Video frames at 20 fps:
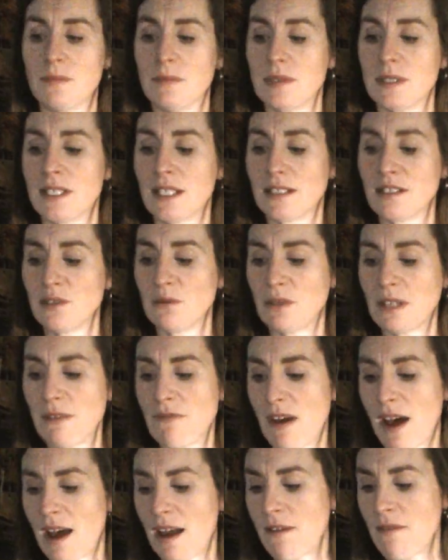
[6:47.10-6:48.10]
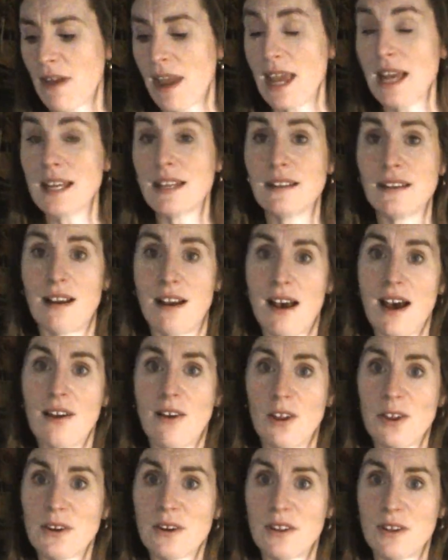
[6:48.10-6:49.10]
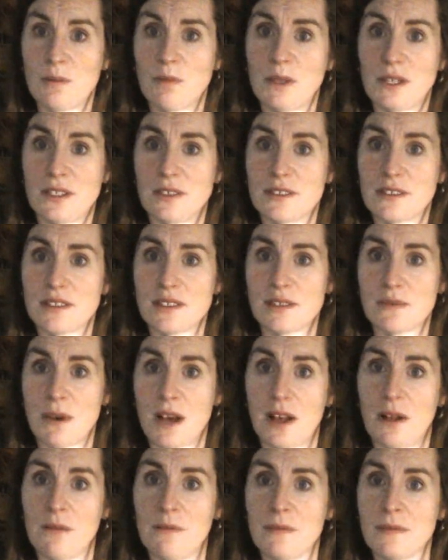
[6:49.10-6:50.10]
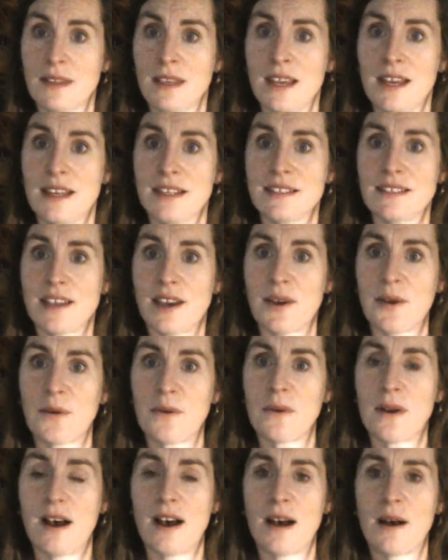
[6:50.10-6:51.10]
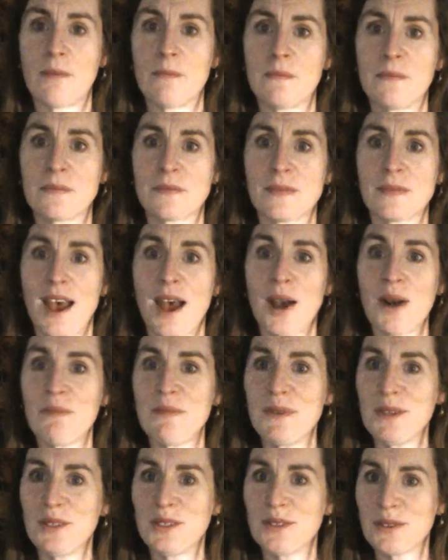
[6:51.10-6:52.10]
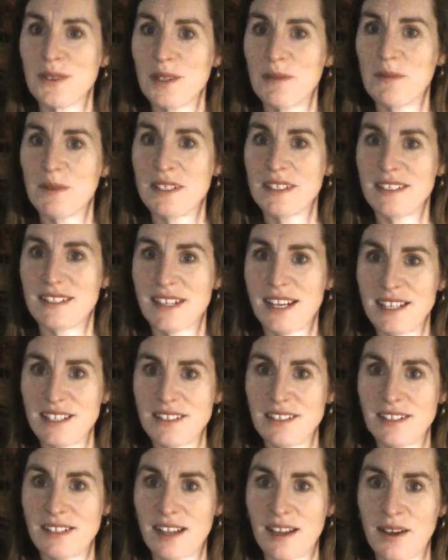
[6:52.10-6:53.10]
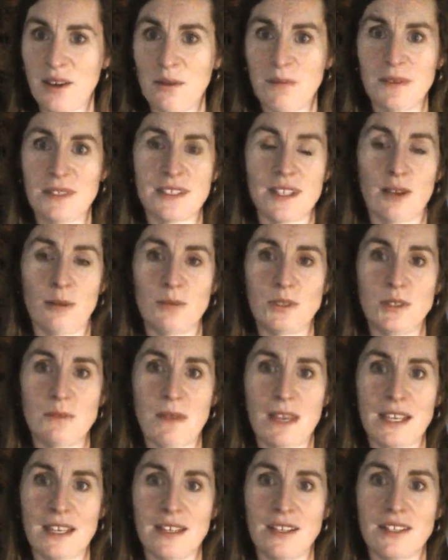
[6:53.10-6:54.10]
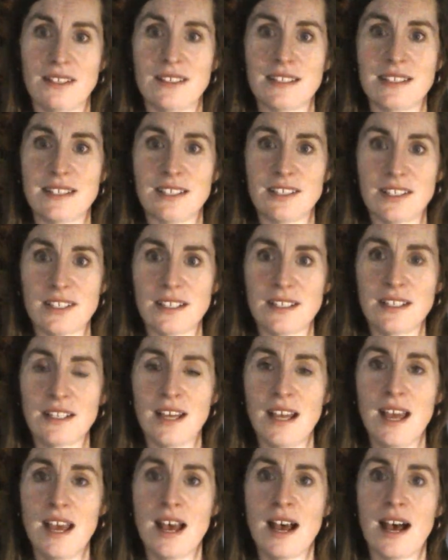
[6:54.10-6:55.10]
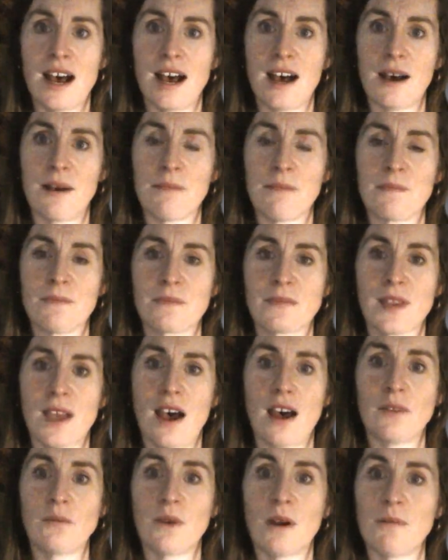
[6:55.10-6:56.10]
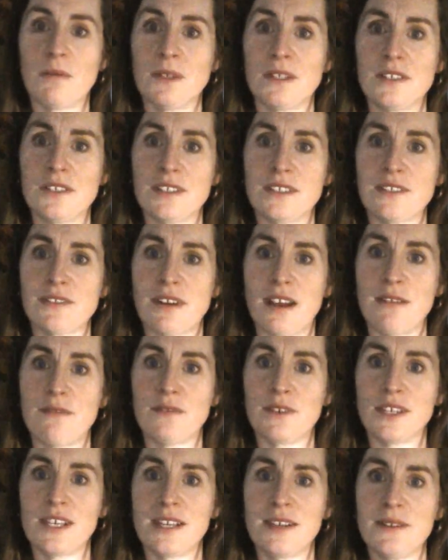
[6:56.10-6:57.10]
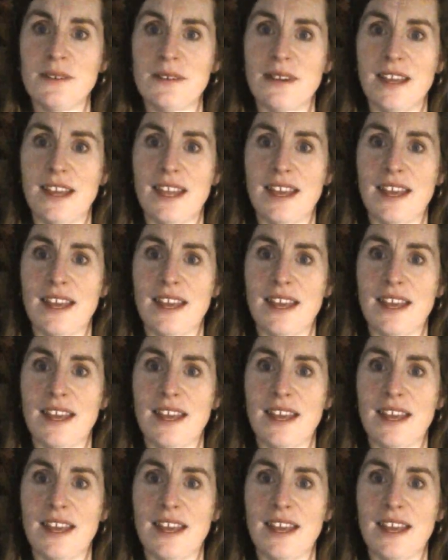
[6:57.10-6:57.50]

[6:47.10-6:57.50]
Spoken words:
625 and on all their other blenders as well. So hope you enjoyed the presentation. I hope this helps you make a good decision on what blender is right for you.